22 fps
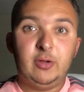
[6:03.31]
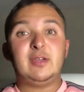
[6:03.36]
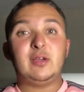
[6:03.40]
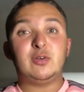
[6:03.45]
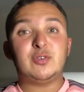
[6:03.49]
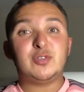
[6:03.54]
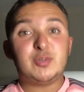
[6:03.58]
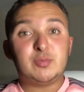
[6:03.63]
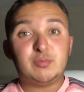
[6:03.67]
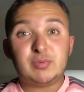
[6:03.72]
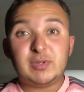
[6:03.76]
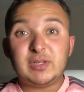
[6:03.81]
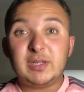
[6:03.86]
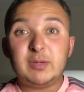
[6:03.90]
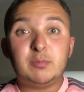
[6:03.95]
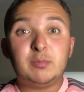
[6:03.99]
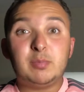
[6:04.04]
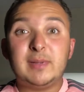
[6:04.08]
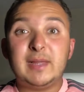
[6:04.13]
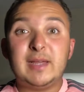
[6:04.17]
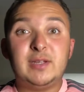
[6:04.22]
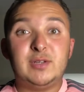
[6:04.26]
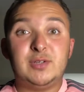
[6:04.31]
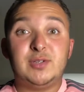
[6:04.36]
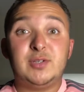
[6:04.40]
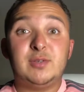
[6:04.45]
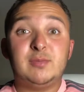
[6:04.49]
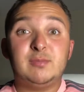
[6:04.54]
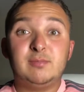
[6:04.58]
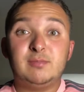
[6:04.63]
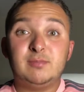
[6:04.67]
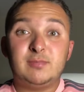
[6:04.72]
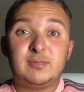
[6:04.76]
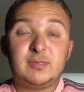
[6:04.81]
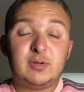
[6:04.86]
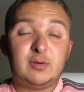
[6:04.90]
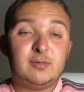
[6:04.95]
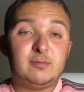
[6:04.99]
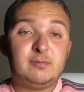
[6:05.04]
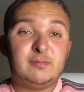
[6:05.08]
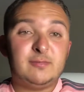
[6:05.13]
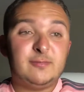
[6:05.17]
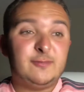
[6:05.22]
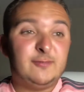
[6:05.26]
They got some brilliant players. They got
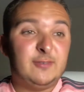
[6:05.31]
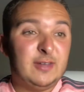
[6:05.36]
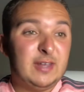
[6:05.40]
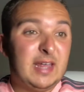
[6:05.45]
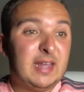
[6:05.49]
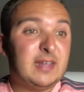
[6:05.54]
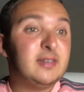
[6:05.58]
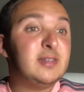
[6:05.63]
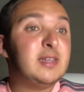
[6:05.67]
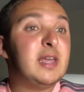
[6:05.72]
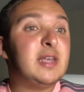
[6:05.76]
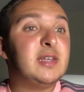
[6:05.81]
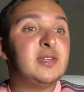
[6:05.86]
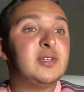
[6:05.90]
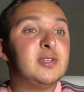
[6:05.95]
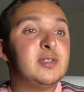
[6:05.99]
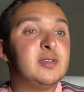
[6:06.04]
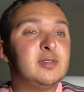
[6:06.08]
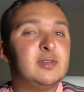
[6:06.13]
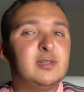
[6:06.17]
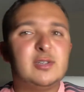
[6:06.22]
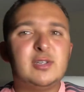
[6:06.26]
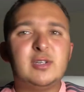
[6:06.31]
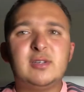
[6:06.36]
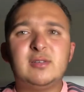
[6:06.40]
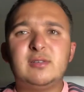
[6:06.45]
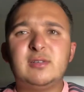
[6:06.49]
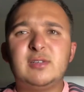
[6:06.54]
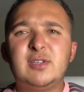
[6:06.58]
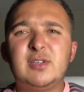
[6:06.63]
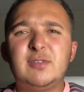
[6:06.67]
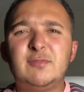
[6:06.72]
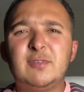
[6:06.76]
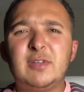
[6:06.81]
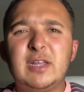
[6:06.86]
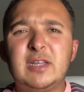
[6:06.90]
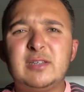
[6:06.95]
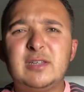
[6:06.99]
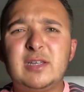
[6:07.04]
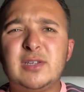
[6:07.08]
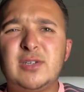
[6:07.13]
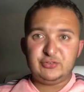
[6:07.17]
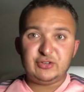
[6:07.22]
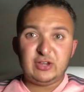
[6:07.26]
Fernandez. Is it
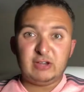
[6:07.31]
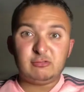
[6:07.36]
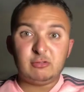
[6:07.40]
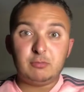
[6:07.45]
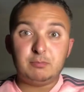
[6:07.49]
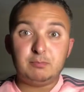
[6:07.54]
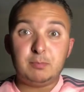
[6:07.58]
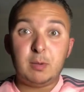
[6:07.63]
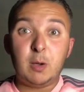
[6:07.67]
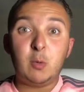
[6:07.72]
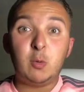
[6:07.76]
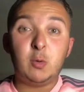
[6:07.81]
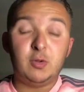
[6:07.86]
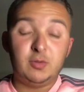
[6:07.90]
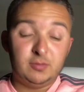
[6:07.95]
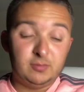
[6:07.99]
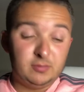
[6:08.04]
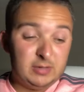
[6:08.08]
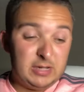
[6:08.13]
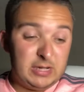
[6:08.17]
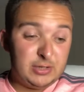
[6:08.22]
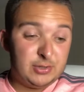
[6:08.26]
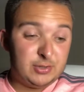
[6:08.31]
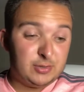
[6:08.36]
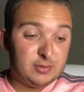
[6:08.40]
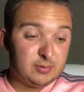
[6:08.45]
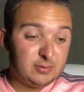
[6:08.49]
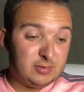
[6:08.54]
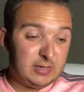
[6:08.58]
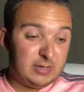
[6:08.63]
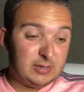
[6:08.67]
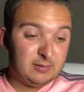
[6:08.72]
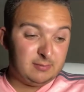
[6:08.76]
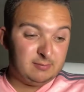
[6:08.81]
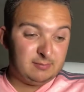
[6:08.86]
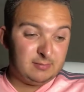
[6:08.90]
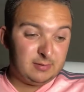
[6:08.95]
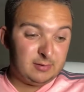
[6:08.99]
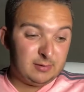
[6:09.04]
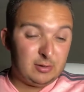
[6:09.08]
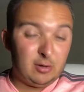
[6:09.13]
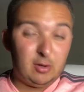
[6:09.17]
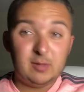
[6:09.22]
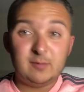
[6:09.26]
Fernandez? Jared Bowen. He
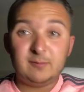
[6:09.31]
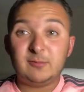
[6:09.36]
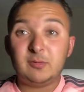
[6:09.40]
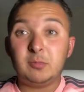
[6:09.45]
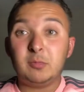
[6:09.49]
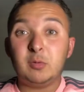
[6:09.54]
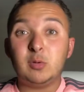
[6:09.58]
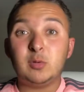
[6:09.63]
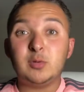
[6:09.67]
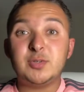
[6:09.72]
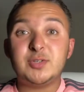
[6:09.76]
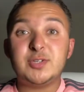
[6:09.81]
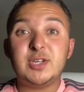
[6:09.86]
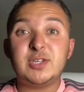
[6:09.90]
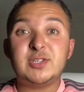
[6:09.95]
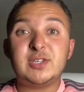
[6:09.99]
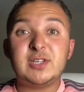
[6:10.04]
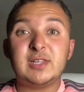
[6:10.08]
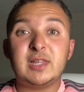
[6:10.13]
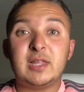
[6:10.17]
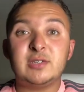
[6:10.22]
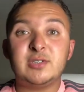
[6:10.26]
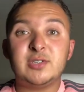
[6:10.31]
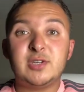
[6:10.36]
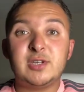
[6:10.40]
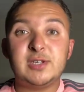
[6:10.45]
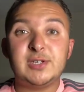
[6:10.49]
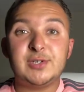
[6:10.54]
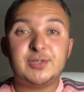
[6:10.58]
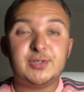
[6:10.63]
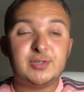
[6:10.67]
got him from Hull City last season.